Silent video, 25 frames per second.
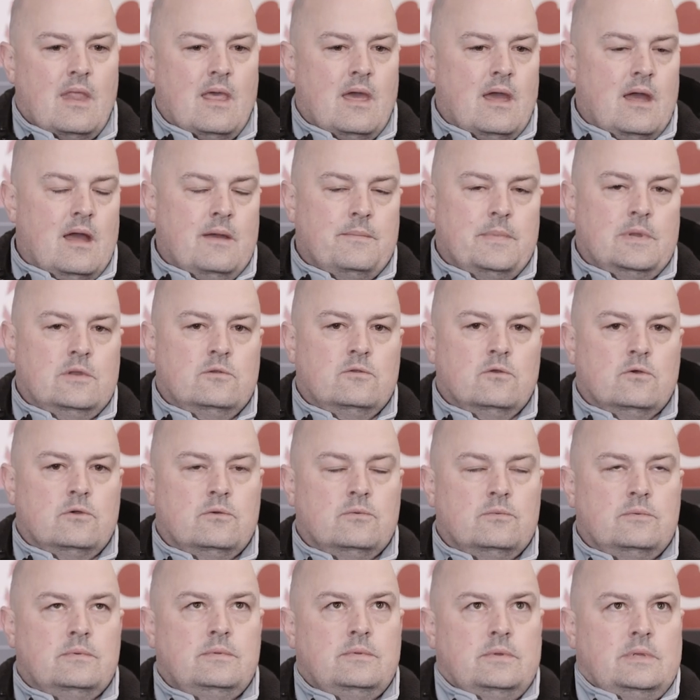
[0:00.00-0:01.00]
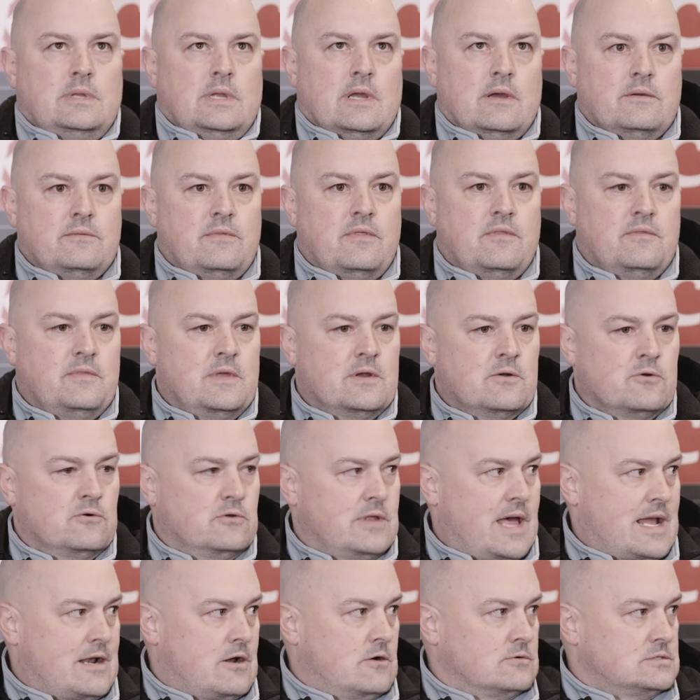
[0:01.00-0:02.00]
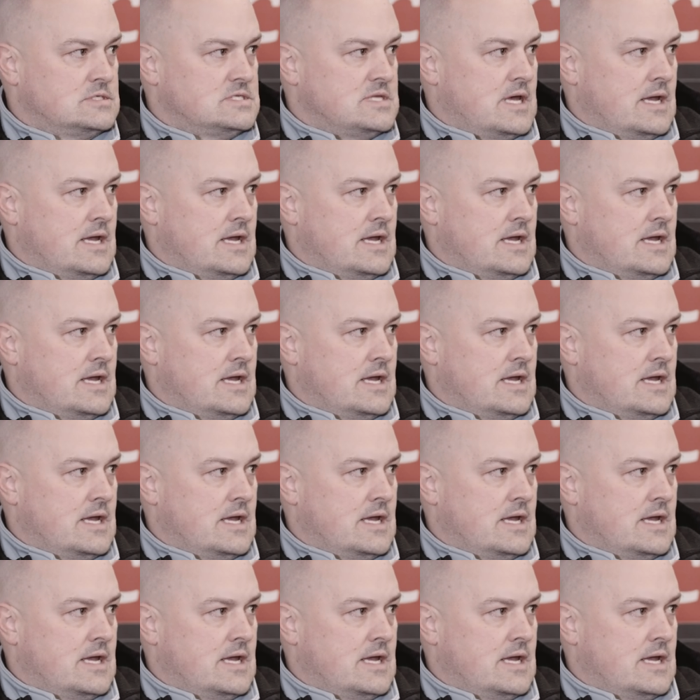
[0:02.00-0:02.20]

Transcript: that? No, I mean, look, you know, they're all adults.